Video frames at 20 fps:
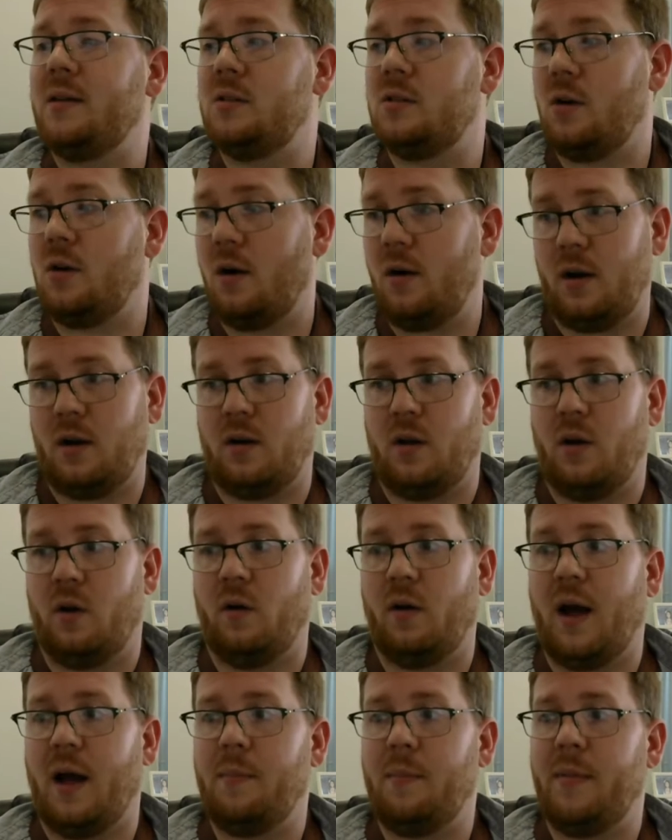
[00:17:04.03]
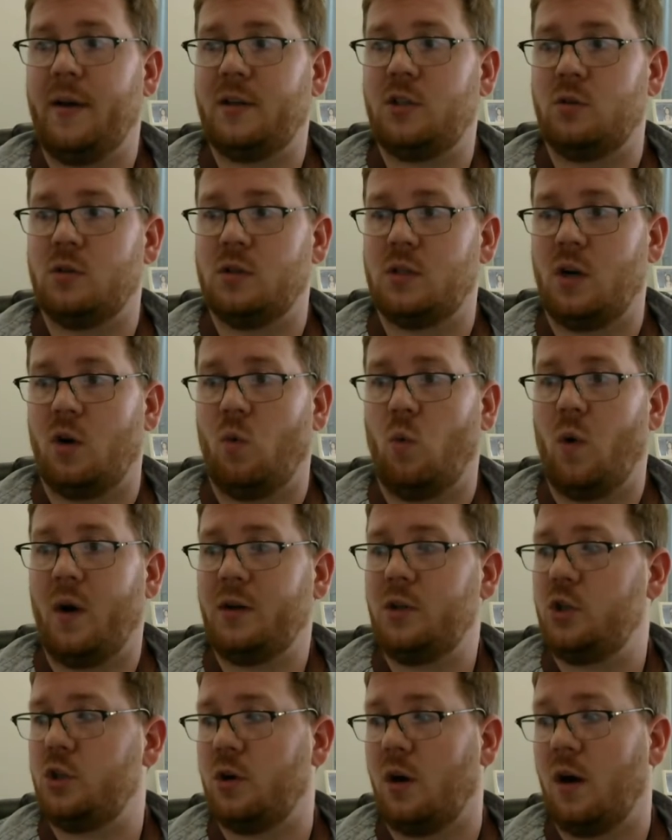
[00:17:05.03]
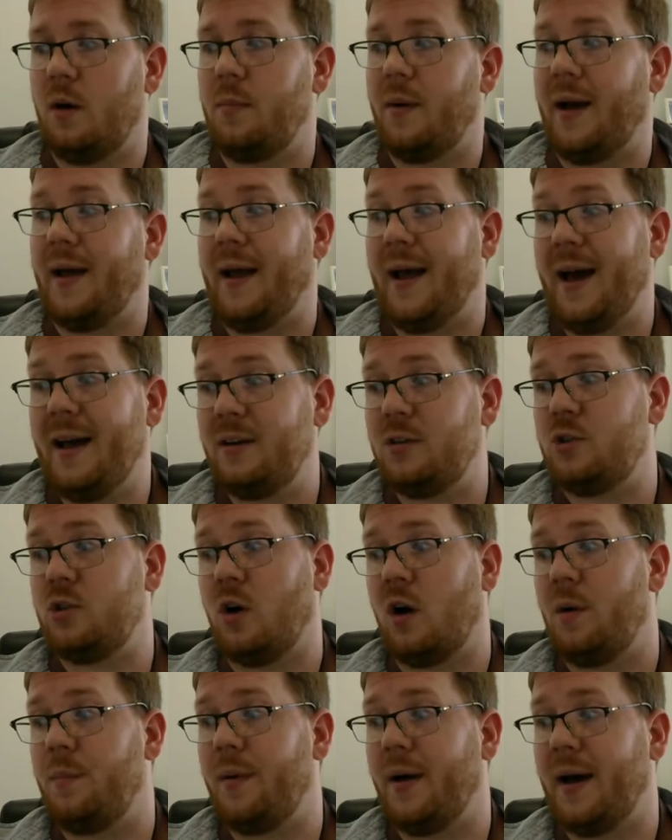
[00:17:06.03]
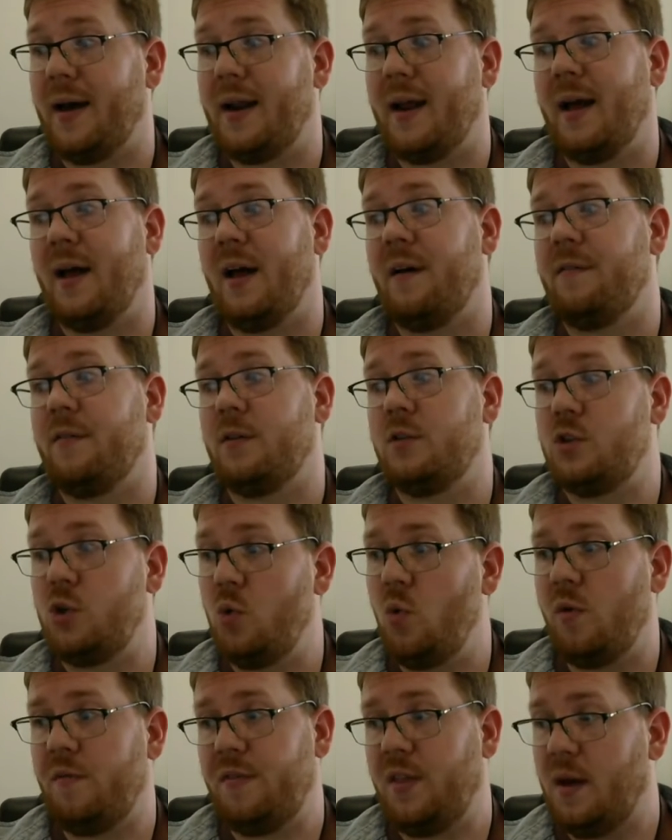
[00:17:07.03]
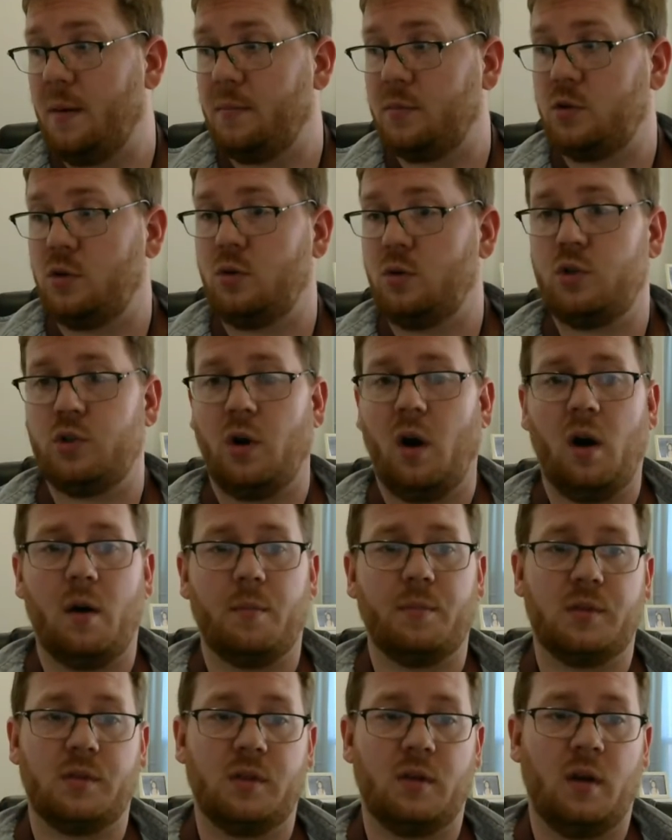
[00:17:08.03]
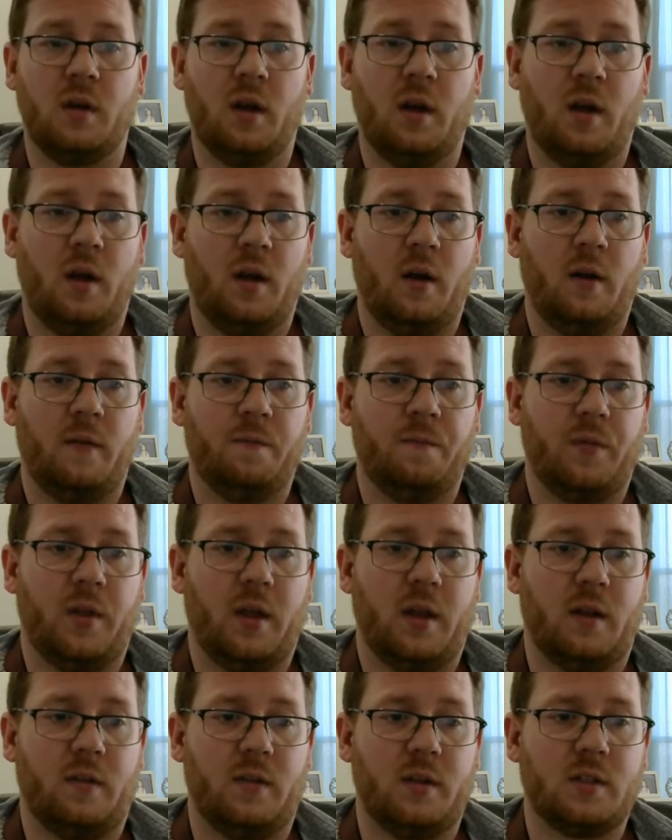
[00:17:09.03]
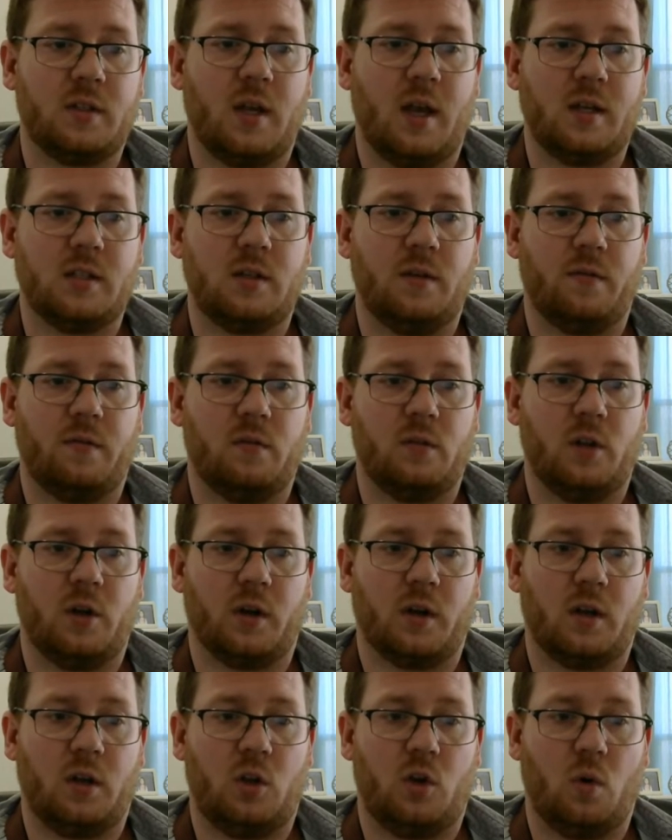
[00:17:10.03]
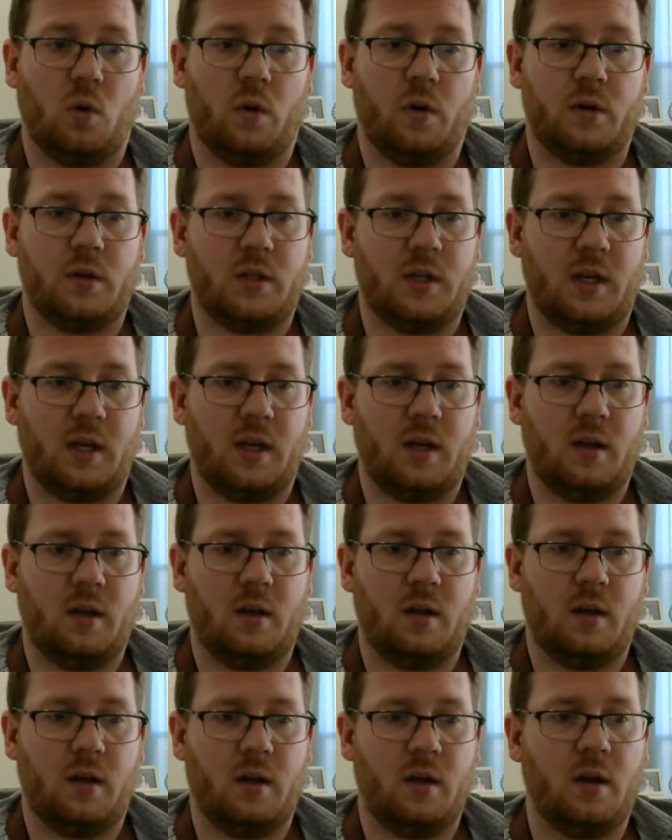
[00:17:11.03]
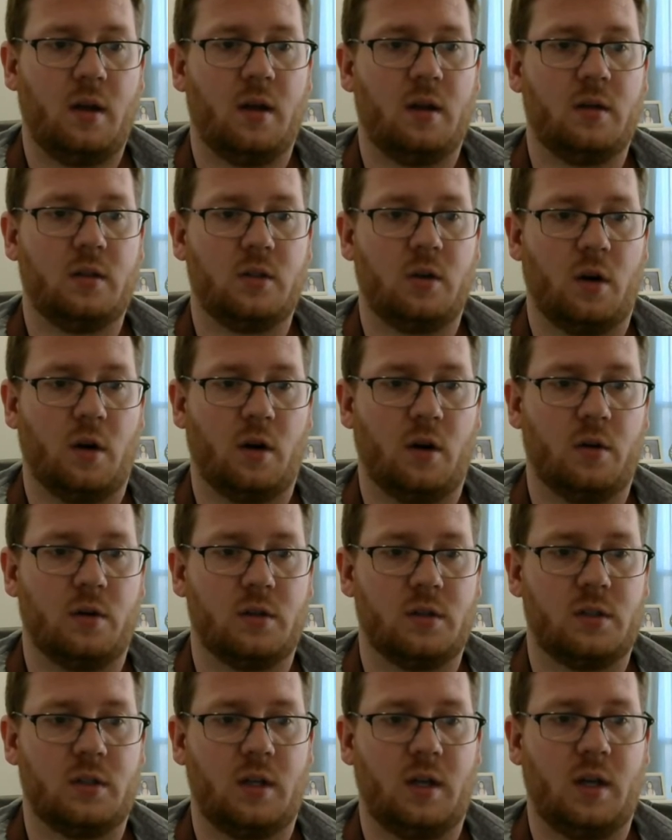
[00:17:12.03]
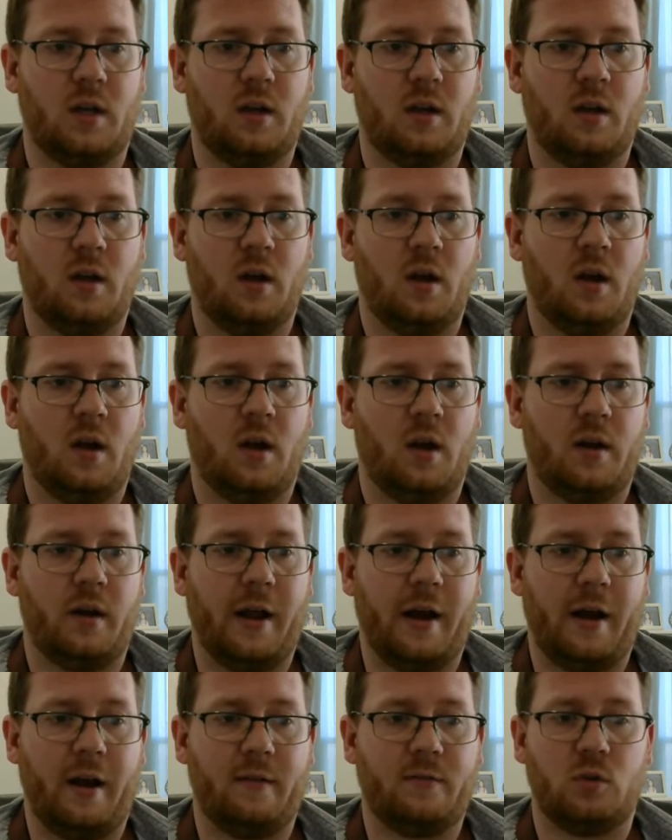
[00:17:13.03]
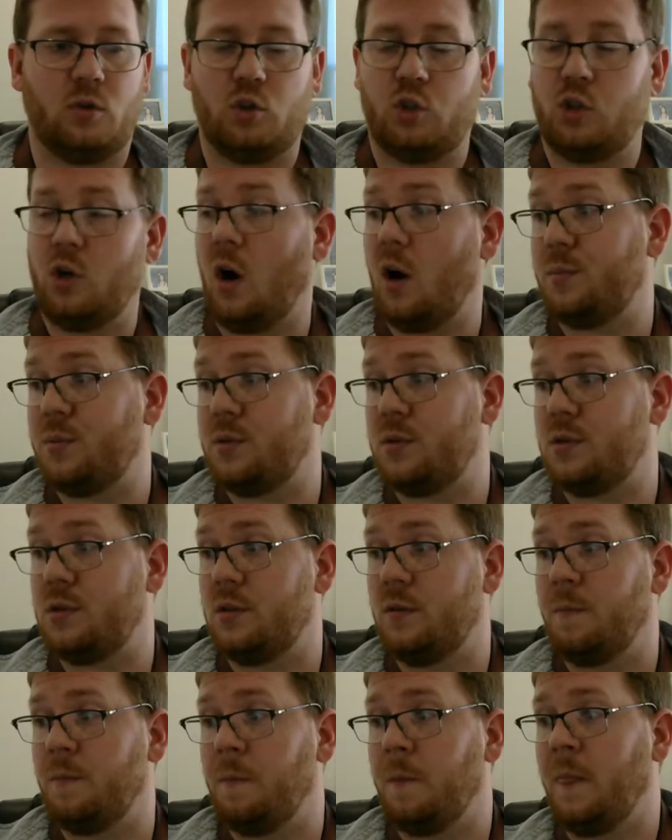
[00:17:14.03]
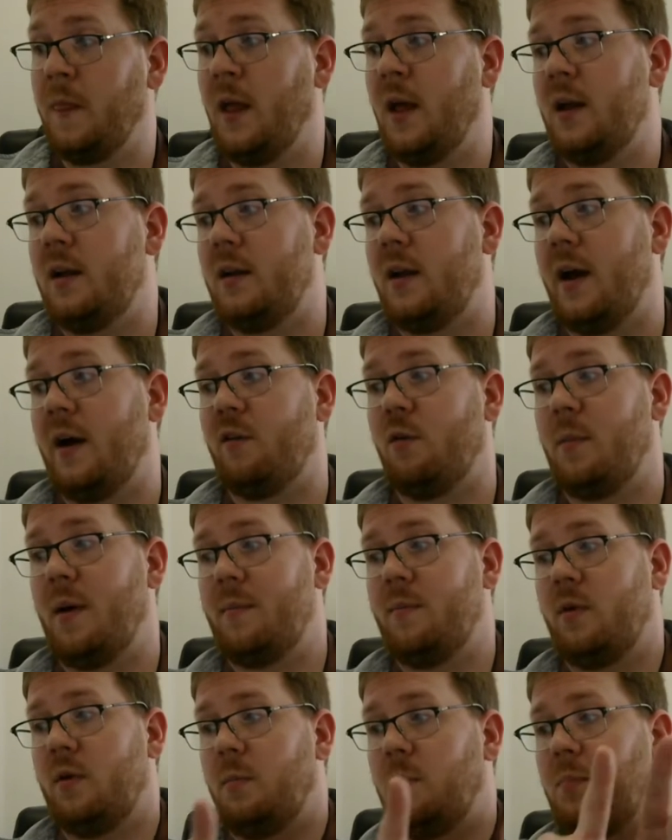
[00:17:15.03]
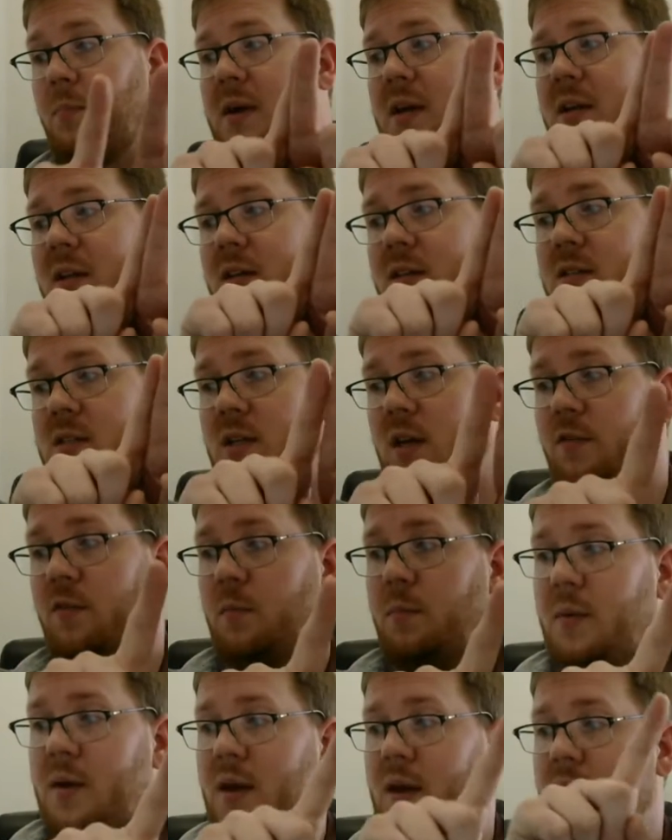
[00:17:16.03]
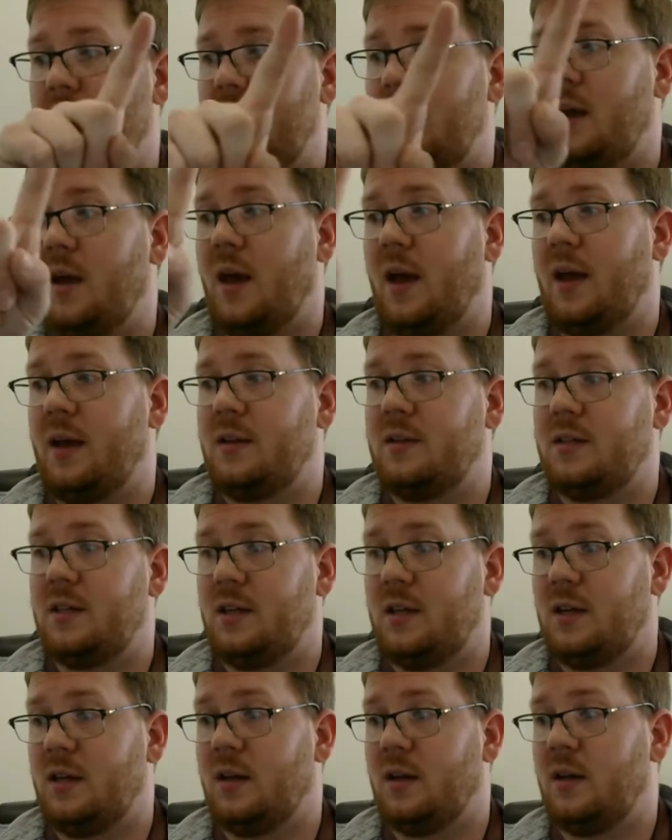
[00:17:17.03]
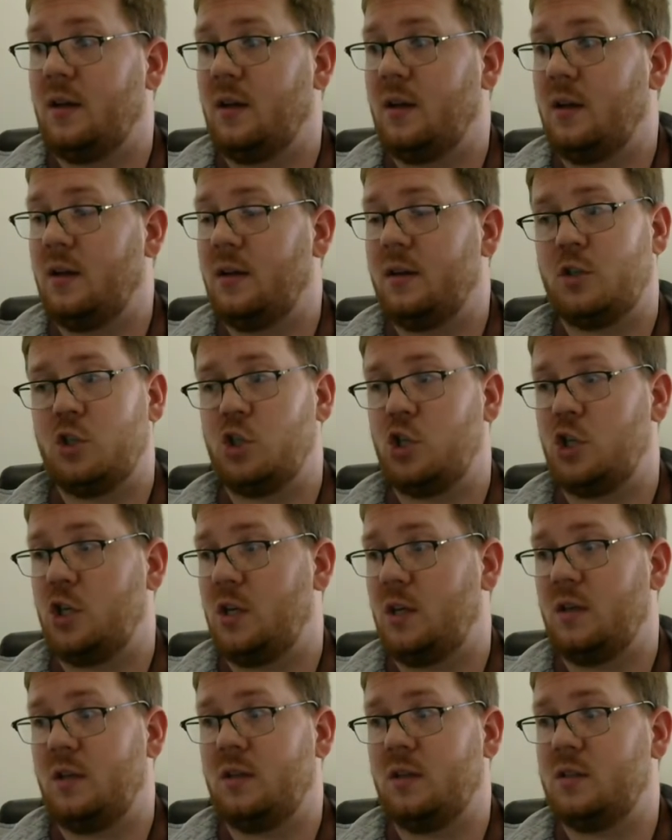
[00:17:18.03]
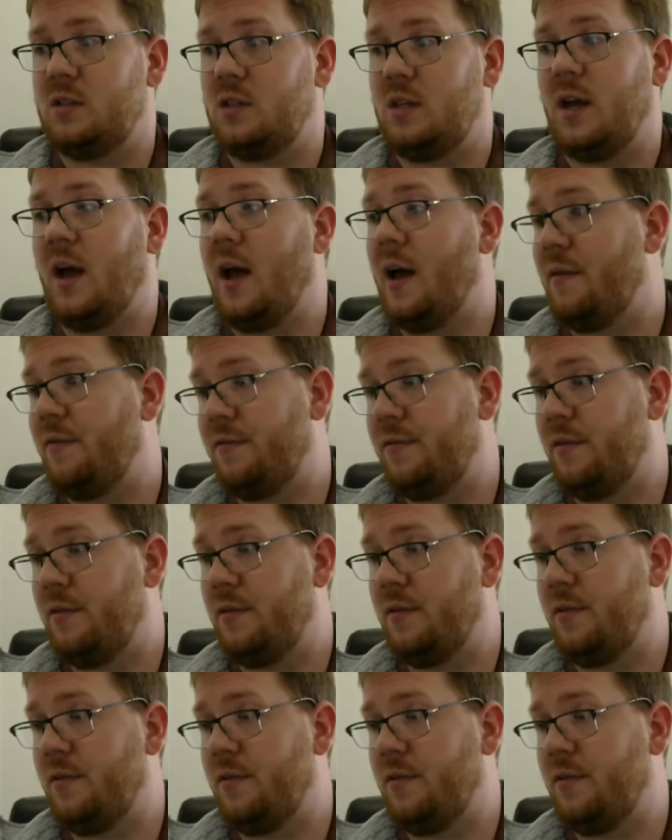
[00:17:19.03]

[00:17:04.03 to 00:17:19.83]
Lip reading: my starting note, I bet you instead of one sharp, I add a sharp, I'd have two of them, two sharps. And in this case, if look, your D, starting note is D. Now I have two sharps. Now remember, beadgesif, B-E-A-D, D-C-F,